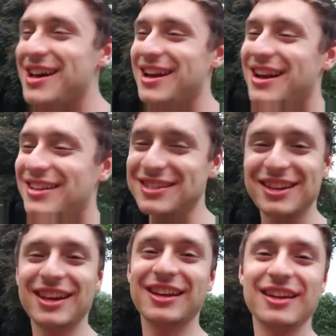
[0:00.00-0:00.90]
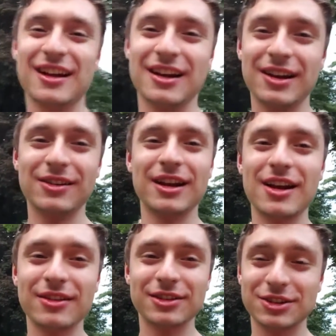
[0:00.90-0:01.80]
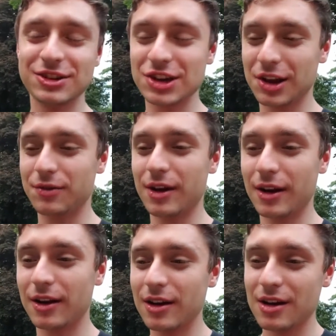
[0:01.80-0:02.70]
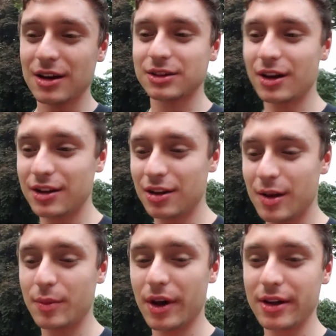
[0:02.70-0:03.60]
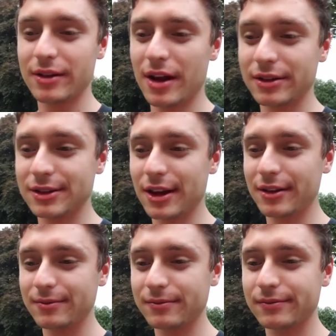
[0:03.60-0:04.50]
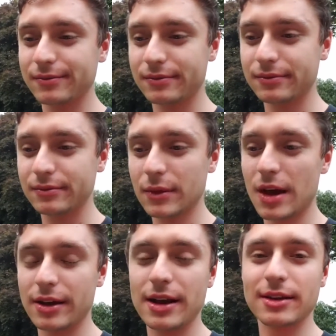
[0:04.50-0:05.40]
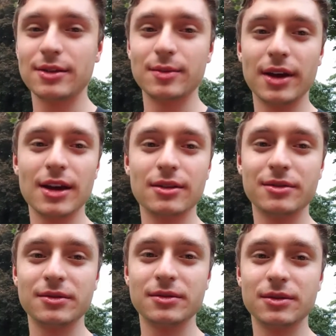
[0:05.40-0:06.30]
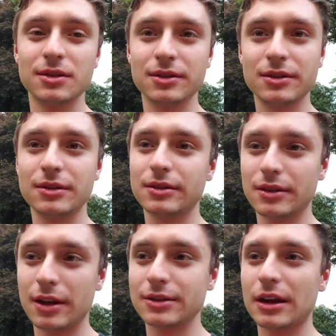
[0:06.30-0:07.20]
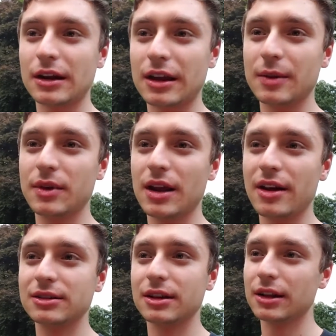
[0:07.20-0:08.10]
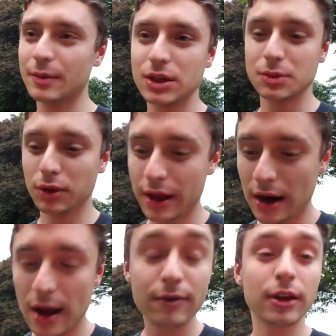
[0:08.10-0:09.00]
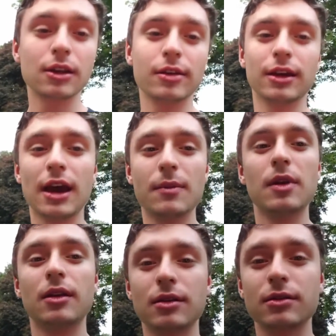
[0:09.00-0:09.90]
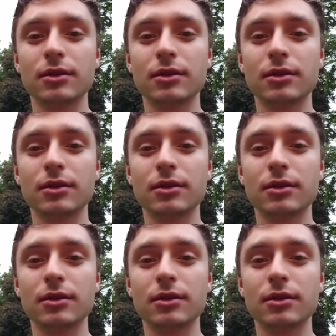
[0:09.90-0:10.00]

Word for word: And I was like, alright, whatever, just chink finger. So I took a bite, and I was like, okay, not too bad. Then it started hitting me, and I was like, let me just play it off like nothing happened.